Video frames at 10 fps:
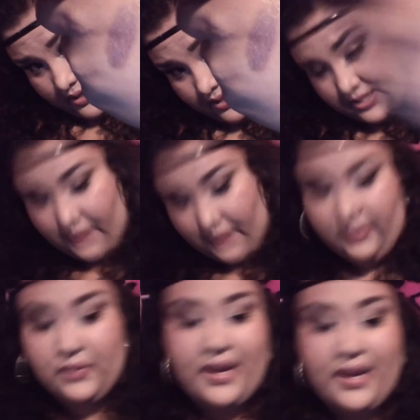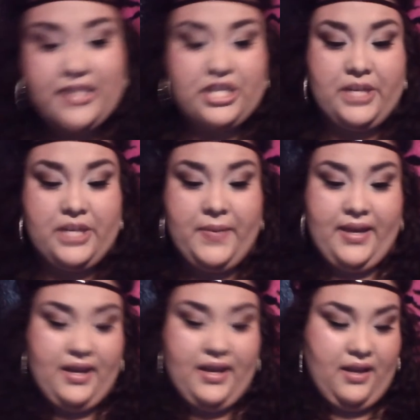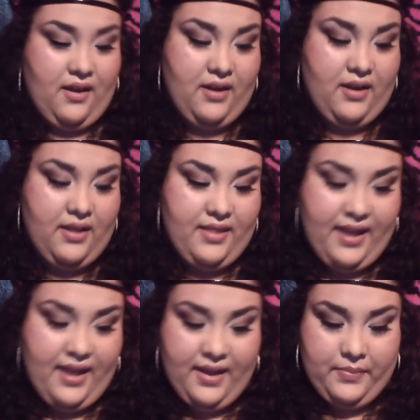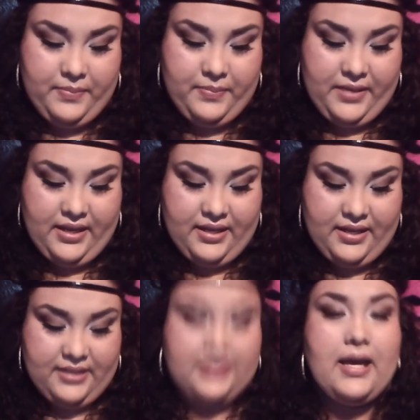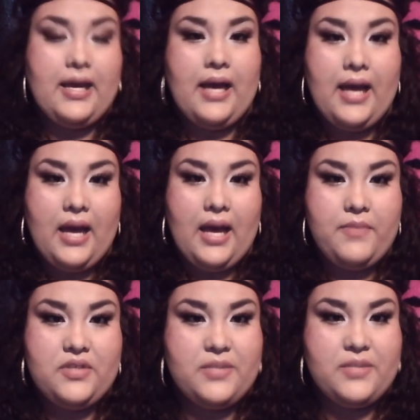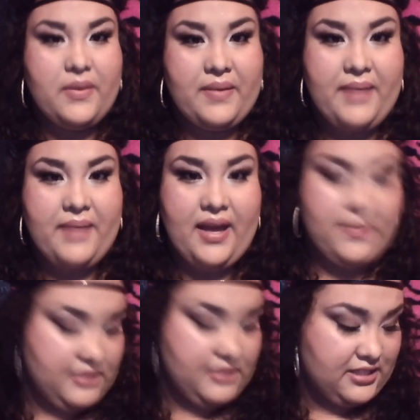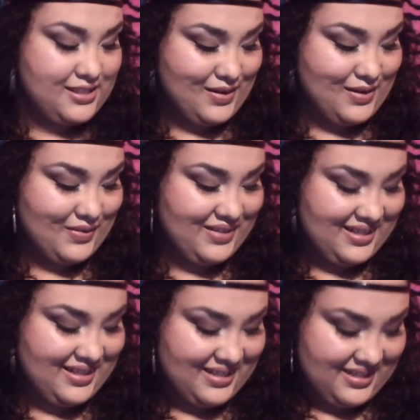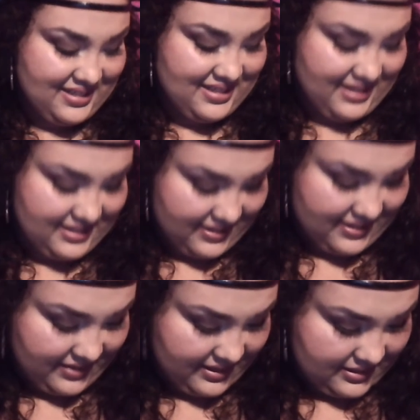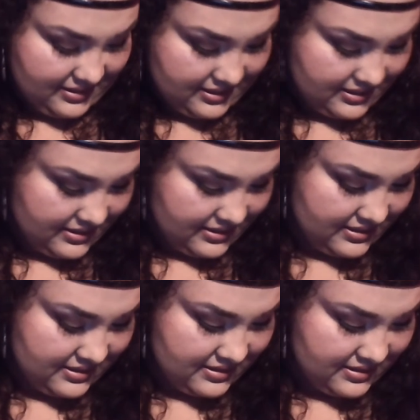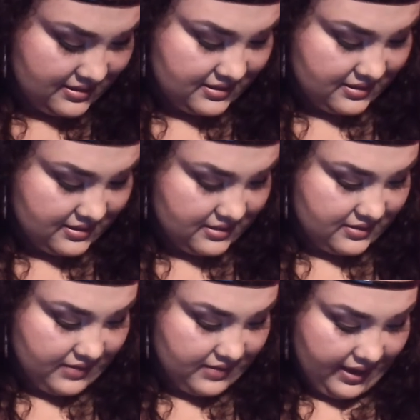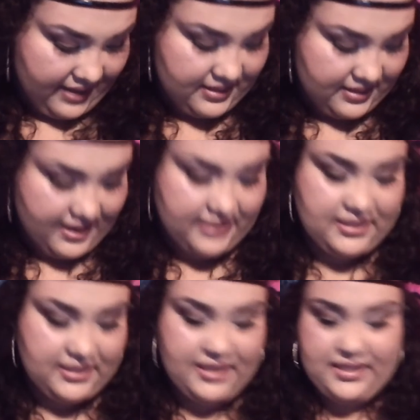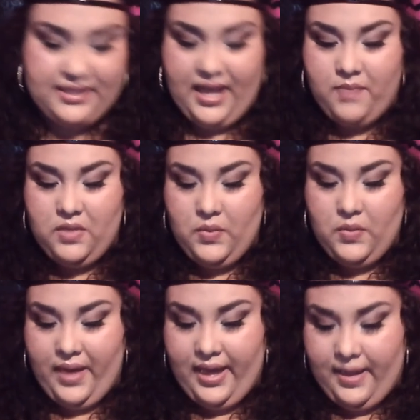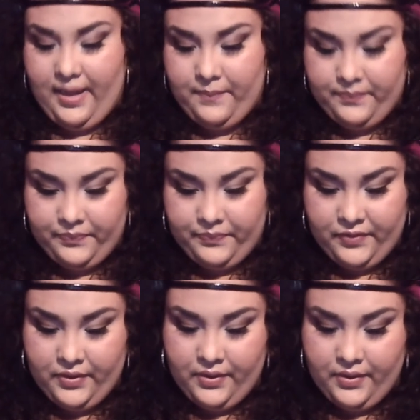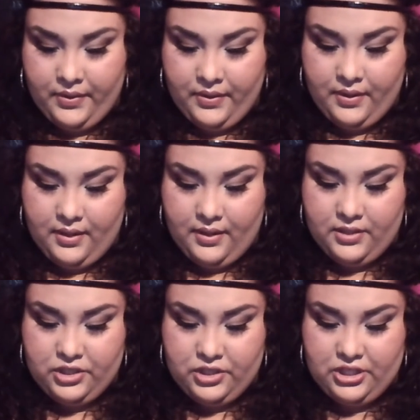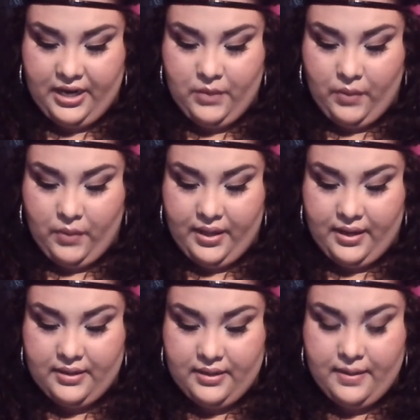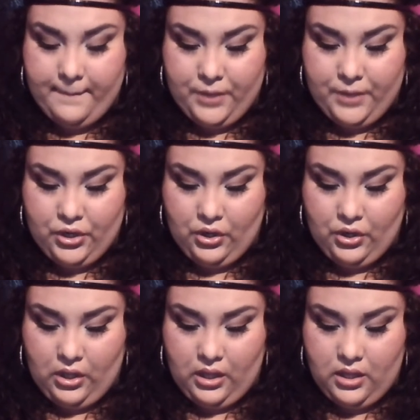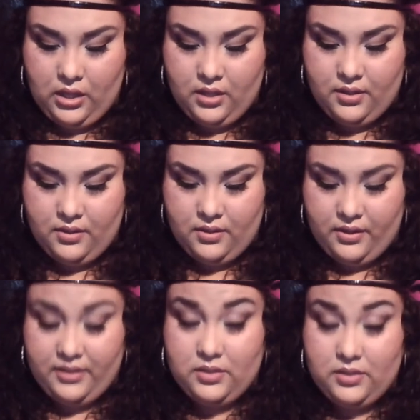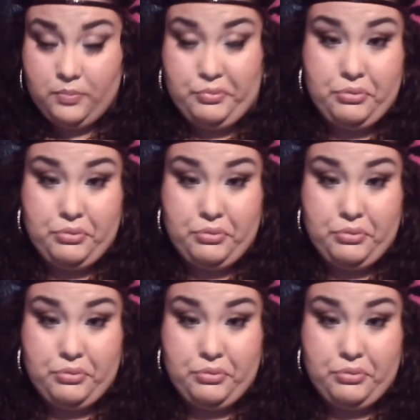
I doubt you guys are gonna pick on that because I'm using my webcam, so I doubt it. Okay, and the next thing is the Emmy Way Shade 1 Pearl, or it's pearl.